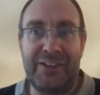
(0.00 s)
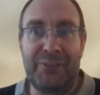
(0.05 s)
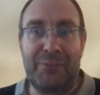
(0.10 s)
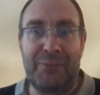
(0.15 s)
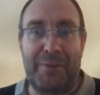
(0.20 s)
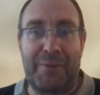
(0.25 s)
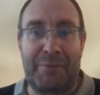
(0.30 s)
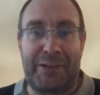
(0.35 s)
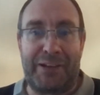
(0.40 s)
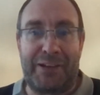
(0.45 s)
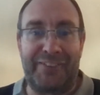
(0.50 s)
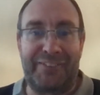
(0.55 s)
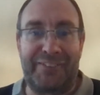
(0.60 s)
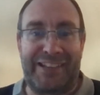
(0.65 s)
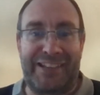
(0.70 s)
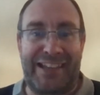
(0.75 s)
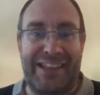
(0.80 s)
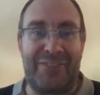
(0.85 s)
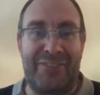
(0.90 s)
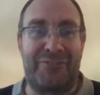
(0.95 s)
webinar
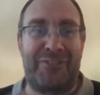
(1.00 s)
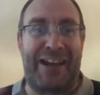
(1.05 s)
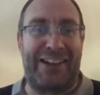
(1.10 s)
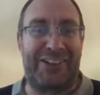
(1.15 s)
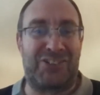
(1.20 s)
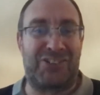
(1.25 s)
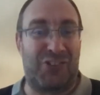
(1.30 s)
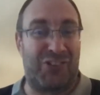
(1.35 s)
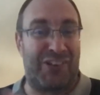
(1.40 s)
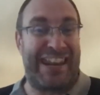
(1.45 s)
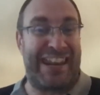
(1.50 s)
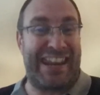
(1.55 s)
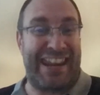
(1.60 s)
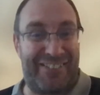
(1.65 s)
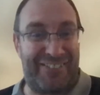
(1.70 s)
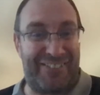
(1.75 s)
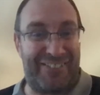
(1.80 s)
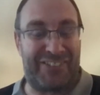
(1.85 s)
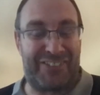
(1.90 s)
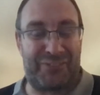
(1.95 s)
today. The fact you're
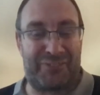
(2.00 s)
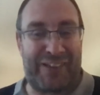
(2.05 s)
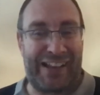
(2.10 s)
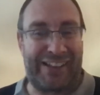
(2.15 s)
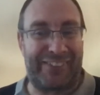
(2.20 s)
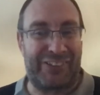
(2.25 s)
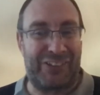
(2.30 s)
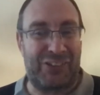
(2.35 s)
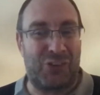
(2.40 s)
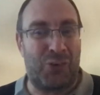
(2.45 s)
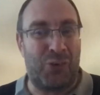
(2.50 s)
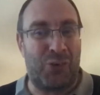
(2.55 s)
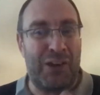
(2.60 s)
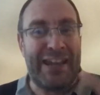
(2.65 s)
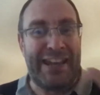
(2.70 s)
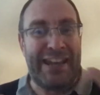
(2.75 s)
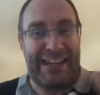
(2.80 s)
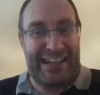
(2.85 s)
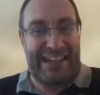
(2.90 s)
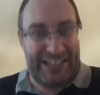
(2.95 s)
here is the fact that you're
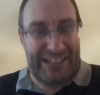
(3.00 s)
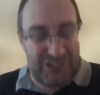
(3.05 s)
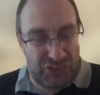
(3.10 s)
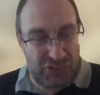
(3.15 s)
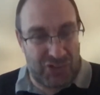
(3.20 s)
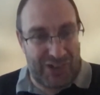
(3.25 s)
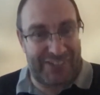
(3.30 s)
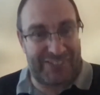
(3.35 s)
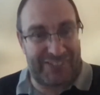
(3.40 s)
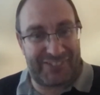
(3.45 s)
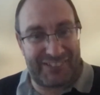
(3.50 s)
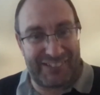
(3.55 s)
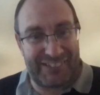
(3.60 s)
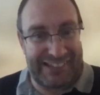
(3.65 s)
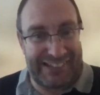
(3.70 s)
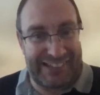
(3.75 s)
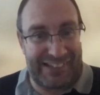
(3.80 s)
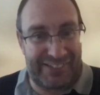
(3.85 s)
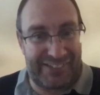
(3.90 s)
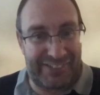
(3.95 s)
interested
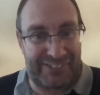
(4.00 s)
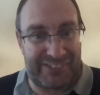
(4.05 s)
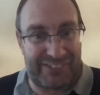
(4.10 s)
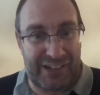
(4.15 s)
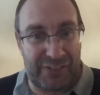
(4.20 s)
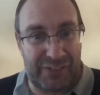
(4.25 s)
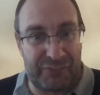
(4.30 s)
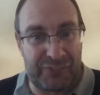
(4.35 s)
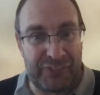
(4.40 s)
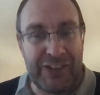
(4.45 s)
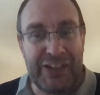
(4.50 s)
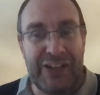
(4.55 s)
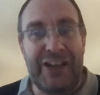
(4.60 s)
in this stuff,